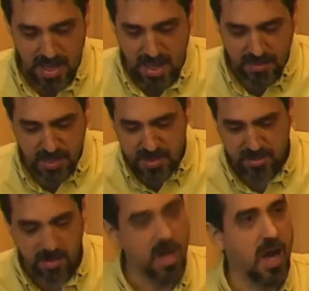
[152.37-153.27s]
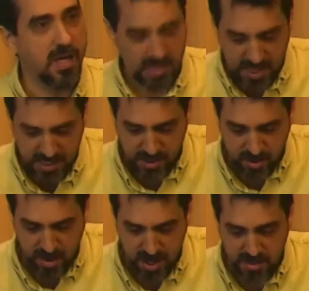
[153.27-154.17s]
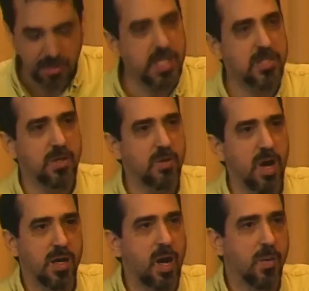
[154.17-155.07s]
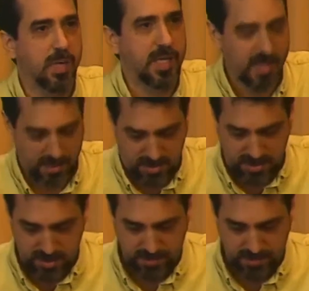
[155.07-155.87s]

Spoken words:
and these are not, like it or not, these are not our kids.